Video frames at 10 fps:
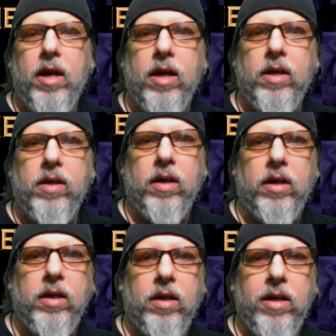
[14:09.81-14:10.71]
and
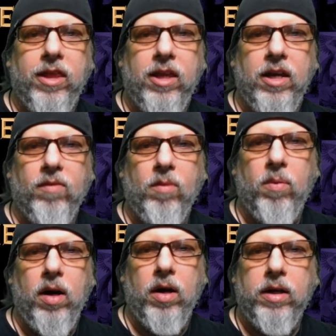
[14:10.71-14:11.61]
he couldn't think of a prayer.